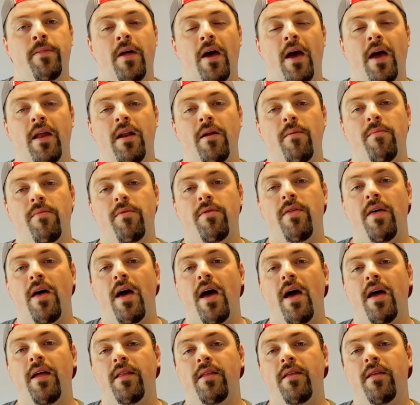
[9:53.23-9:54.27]
items
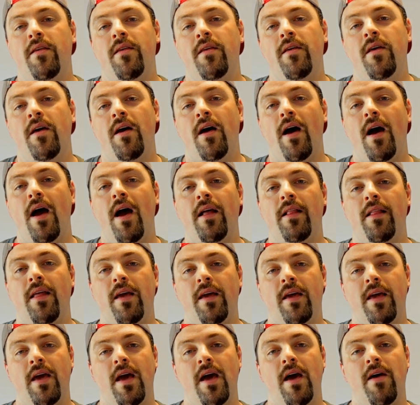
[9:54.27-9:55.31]
that I
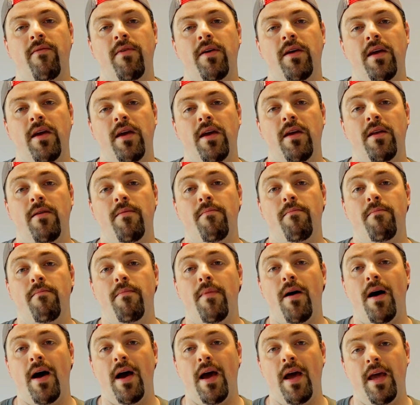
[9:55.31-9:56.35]
like having in
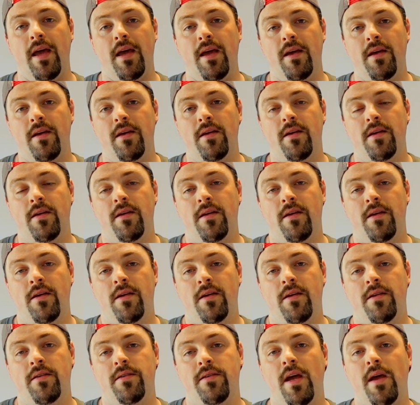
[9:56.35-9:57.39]
my
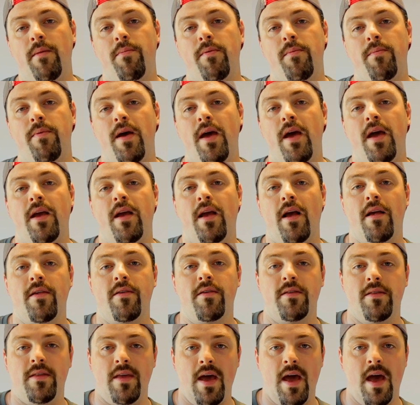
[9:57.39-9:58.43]
diaper bag as
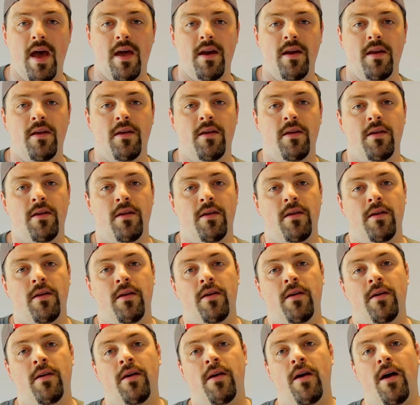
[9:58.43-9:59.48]
a dad.
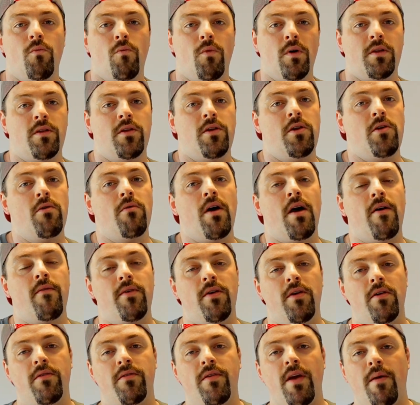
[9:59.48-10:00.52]
What do you have
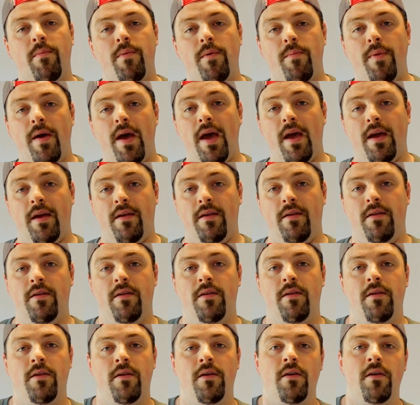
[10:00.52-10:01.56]
in your diaper bag?
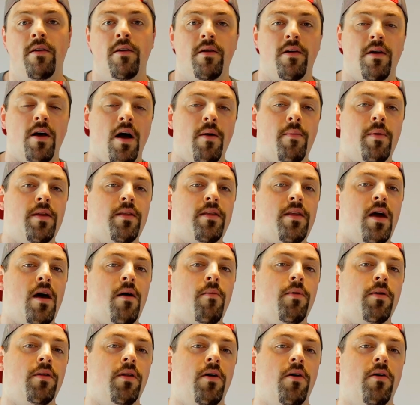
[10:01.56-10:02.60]
Comment
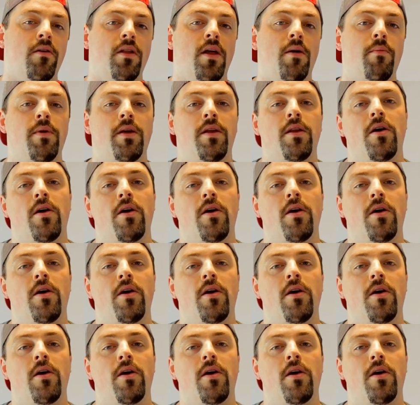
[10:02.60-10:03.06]
down below. Let me